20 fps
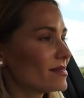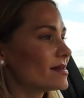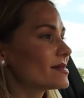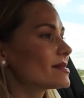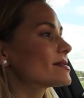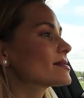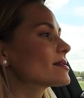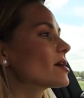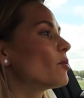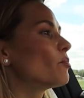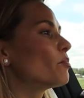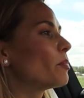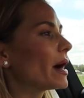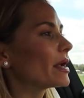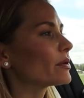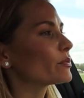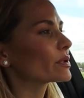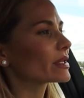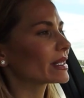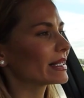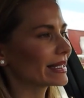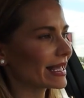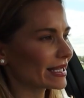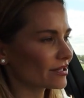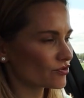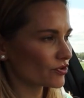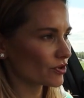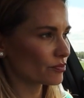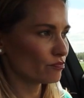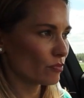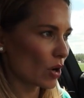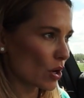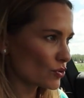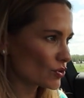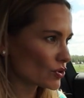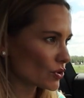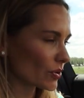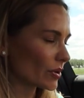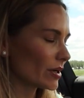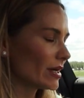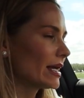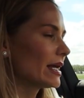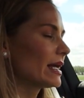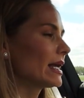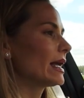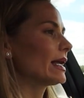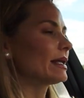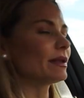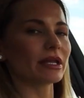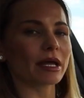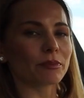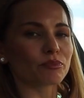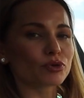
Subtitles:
This is combined with an electric motor that